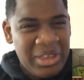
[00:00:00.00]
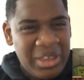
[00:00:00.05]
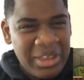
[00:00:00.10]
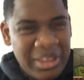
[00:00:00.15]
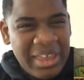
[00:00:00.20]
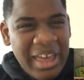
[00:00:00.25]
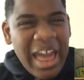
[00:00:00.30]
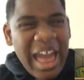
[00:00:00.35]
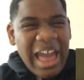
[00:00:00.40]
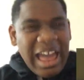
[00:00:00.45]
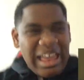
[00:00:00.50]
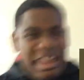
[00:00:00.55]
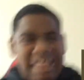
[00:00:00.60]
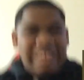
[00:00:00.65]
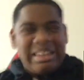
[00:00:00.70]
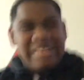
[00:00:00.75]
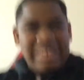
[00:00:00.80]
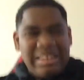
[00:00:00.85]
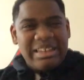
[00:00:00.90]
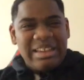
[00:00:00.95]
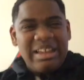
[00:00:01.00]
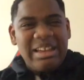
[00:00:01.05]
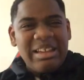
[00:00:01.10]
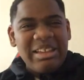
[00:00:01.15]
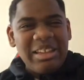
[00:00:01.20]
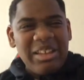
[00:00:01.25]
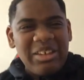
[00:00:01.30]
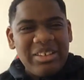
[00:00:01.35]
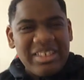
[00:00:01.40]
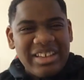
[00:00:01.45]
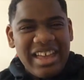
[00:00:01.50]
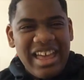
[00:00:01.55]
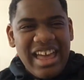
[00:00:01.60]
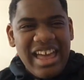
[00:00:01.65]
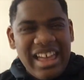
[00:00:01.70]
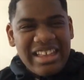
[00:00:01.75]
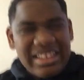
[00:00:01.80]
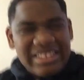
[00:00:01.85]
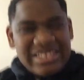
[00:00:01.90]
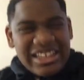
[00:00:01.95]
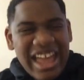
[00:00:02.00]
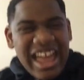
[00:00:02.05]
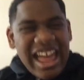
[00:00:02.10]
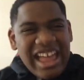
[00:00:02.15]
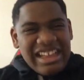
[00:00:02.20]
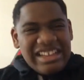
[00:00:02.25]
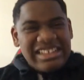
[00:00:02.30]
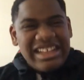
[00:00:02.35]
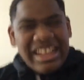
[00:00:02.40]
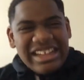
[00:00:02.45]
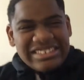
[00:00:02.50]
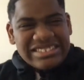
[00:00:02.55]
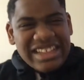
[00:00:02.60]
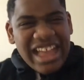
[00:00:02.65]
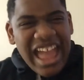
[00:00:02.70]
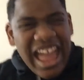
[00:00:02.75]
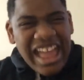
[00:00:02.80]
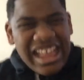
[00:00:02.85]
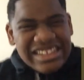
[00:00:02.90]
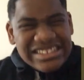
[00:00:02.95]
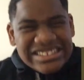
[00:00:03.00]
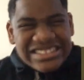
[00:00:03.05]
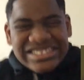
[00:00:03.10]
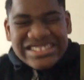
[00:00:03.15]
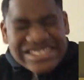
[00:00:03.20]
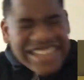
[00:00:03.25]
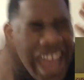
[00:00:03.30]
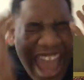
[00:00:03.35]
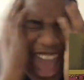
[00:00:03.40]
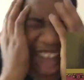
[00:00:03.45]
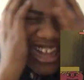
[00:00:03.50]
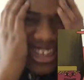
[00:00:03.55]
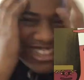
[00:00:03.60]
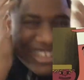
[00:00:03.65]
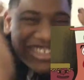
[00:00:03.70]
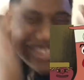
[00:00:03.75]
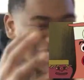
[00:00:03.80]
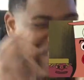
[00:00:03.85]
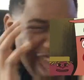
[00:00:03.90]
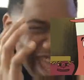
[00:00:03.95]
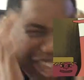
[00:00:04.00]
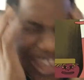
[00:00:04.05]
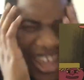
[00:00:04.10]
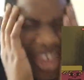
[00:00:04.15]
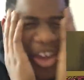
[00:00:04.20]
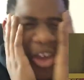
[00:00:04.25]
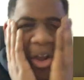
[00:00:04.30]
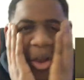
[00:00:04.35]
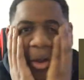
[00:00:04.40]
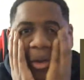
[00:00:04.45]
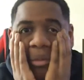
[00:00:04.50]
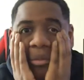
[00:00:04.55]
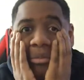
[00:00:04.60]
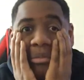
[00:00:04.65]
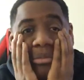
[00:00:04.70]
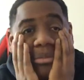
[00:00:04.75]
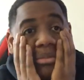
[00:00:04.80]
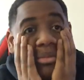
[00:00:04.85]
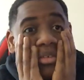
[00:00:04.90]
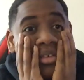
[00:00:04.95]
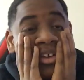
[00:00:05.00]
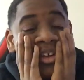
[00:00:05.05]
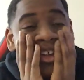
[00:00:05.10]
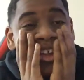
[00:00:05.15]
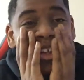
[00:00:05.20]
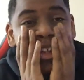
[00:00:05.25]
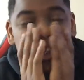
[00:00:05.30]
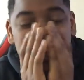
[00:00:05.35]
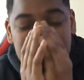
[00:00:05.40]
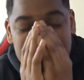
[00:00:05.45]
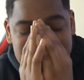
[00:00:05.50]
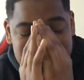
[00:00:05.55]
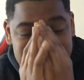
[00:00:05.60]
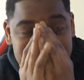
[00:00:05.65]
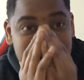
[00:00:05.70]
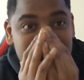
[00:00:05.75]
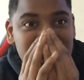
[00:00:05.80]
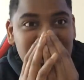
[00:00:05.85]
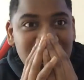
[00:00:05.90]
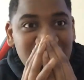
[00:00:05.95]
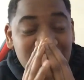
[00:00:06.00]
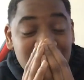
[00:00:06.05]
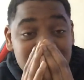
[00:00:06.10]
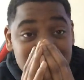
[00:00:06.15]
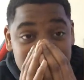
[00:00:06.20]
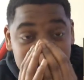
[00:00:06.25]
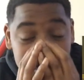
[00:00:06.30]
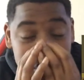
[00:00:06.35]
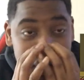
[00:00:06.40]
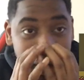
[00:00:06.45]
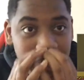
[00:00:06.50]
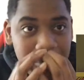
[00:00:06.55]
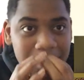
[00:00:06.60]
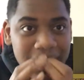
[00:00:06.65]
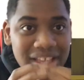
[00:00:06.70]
God! You belong in the dessert God, section God, into the fly. Damn! What did they say what that man